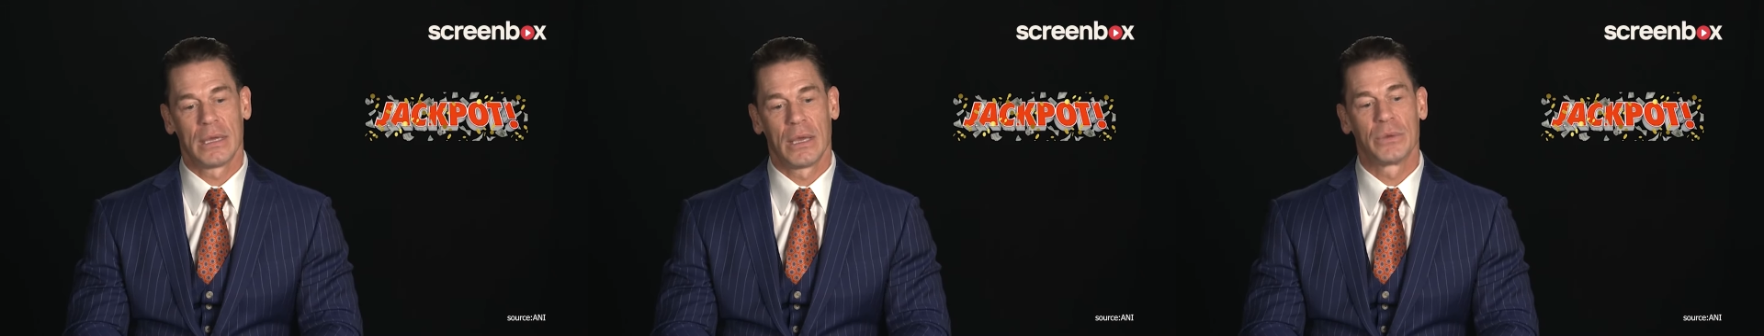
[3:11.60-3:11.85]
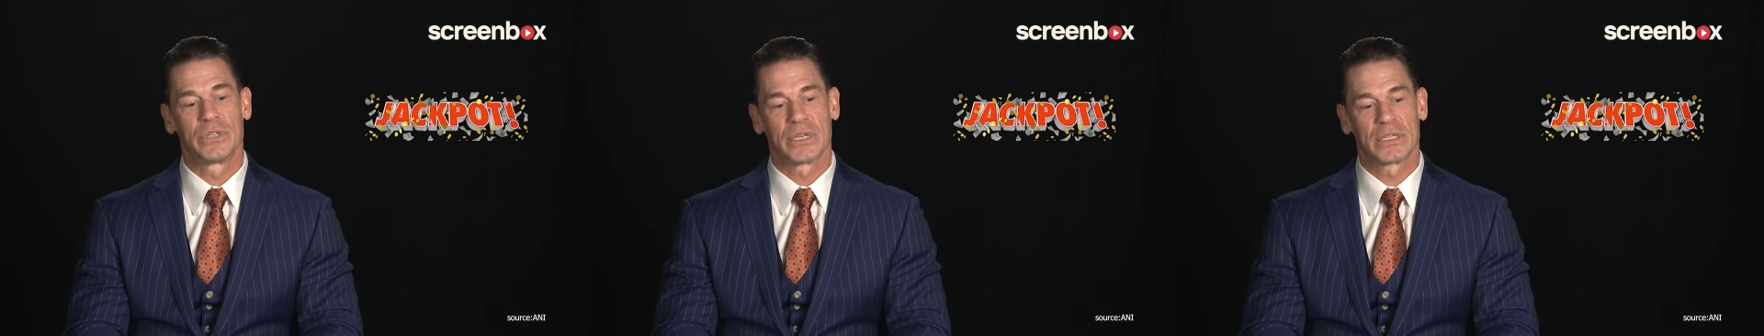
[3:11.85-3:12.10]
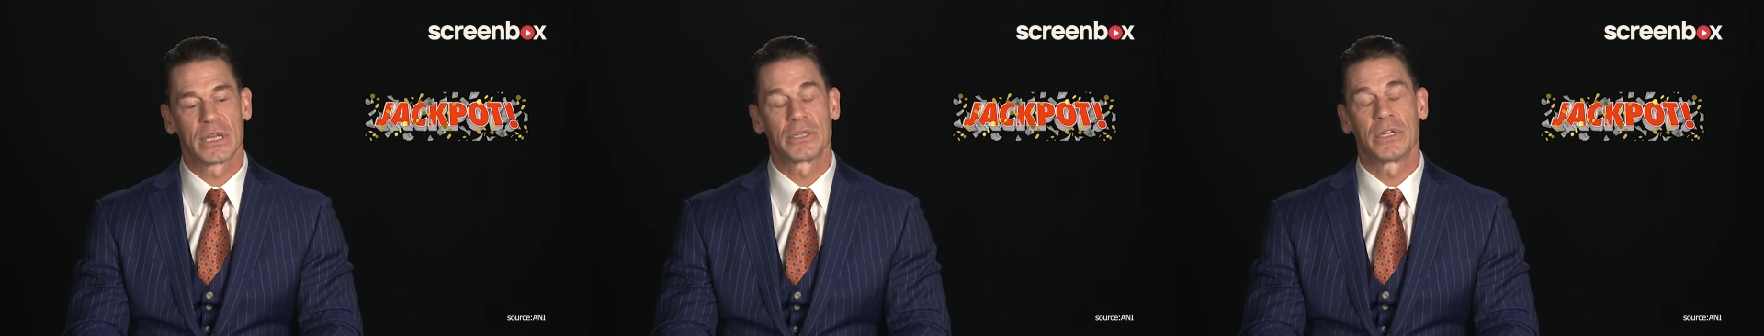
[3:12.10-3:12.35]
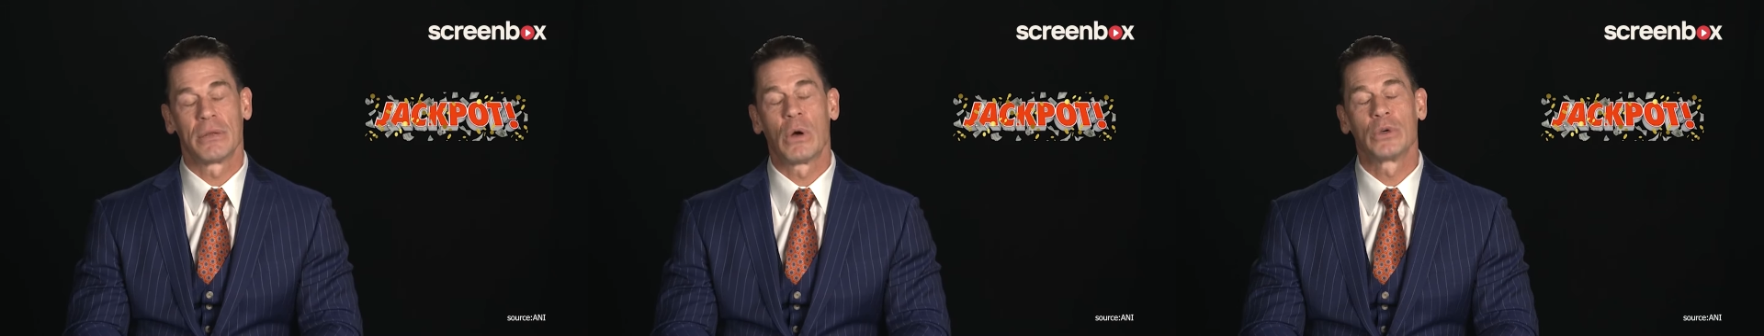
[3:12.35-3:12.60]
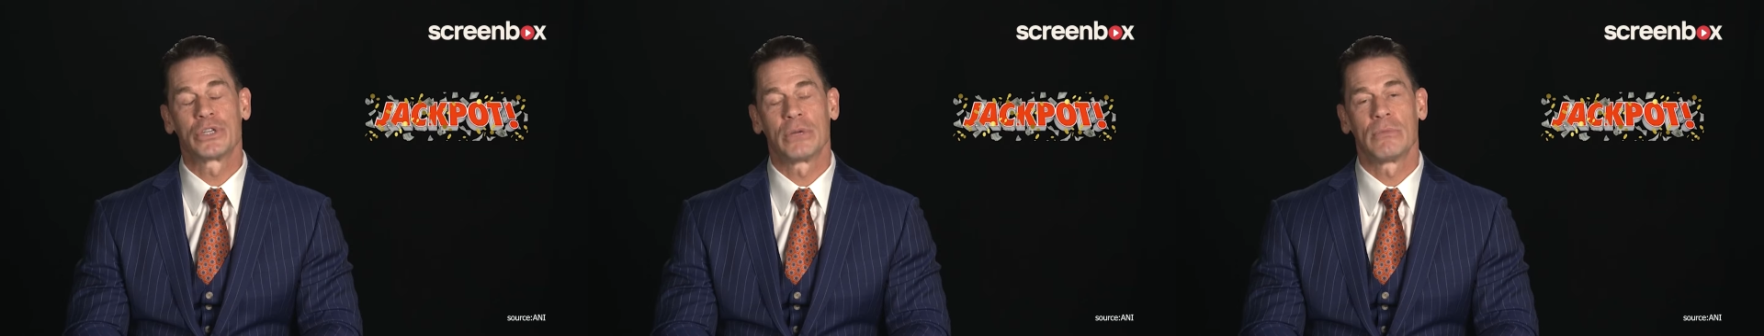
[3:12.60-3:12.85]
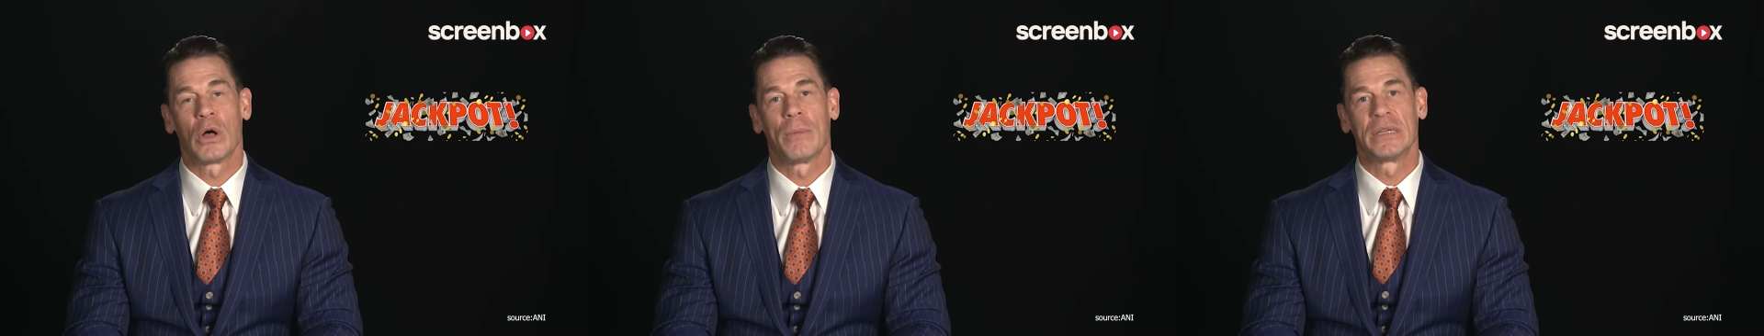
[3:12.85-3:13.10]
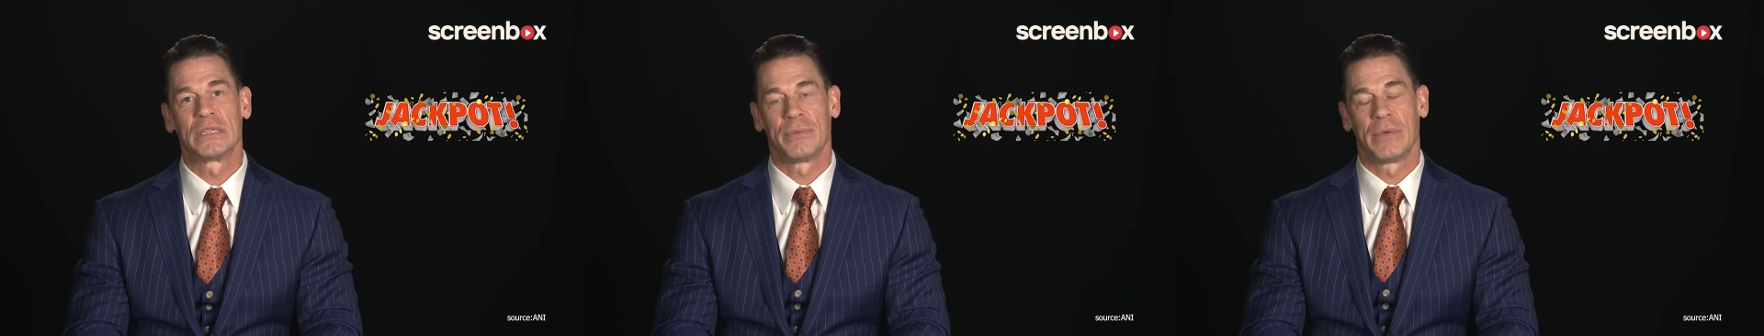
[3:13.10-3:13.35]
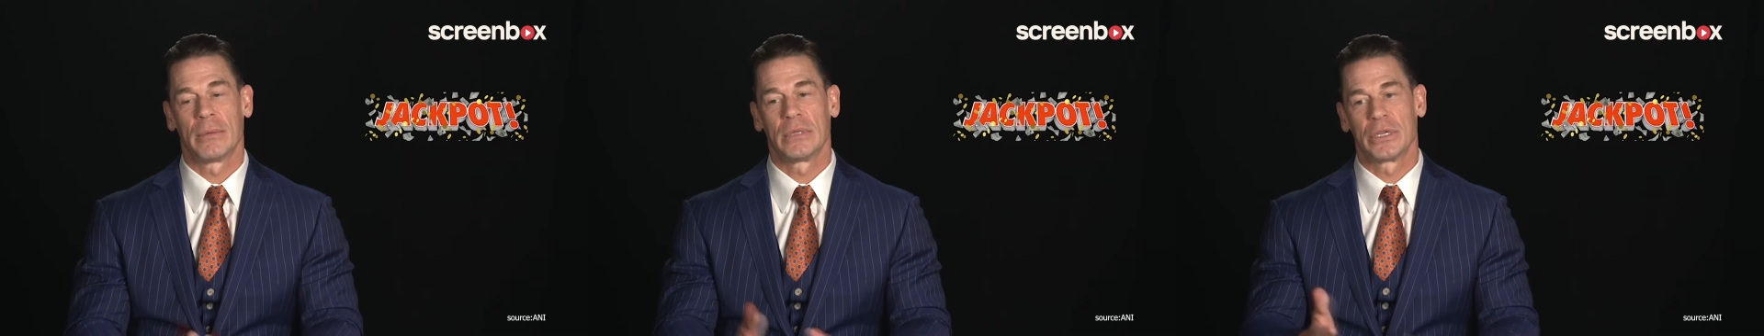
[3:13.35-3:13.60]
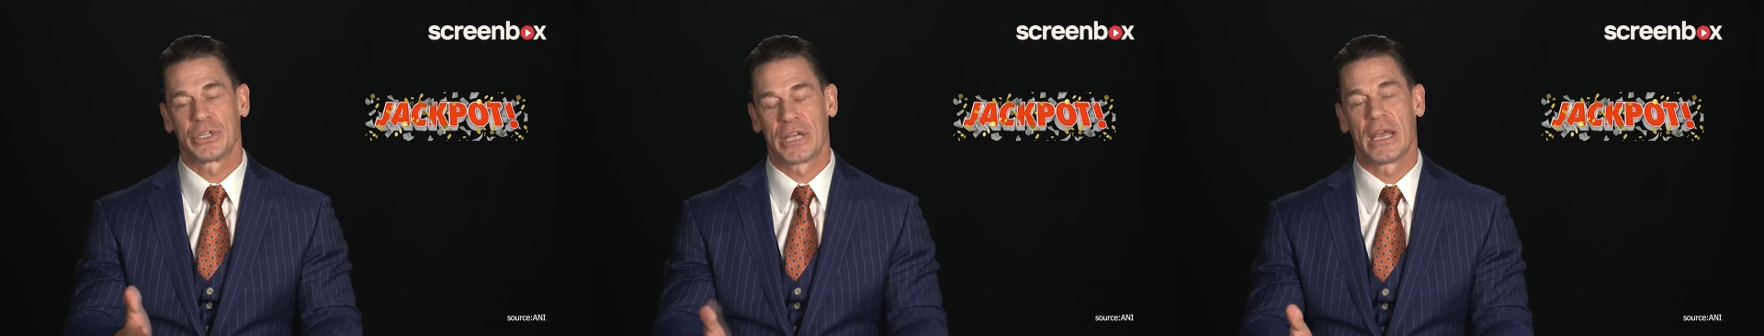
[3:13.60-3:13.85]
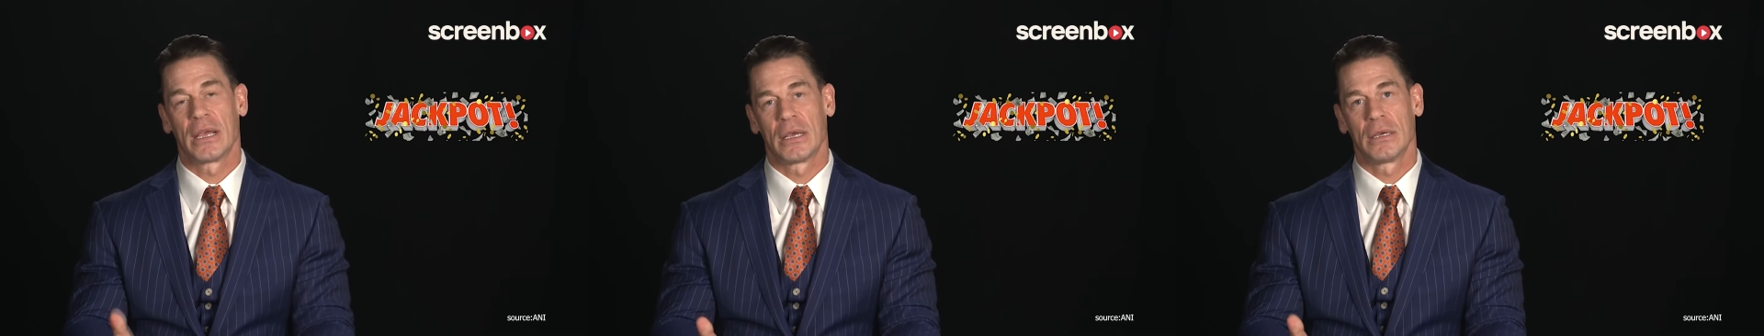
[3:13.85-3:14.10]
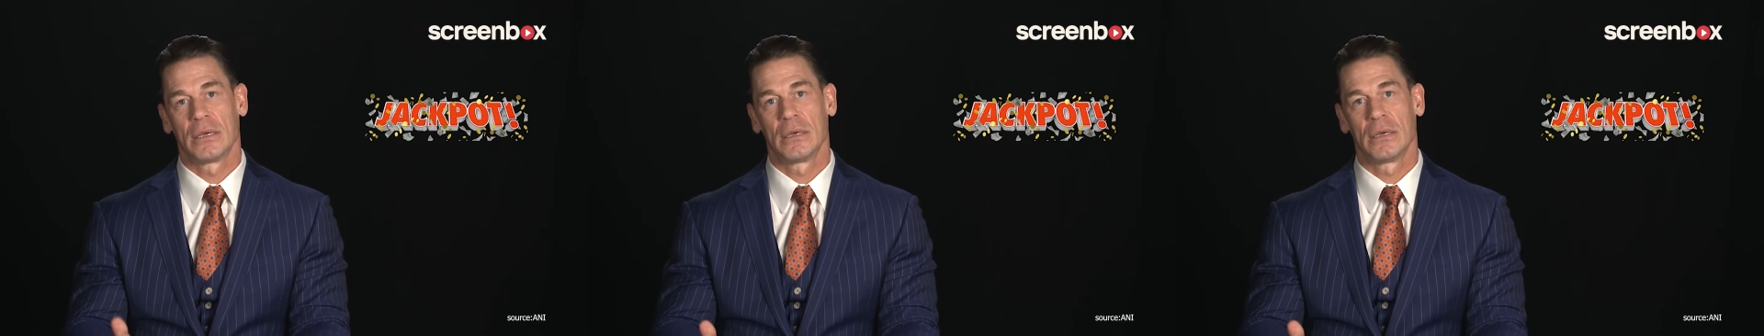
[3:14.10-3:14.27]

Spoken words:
just such an emotional moment to be able to shake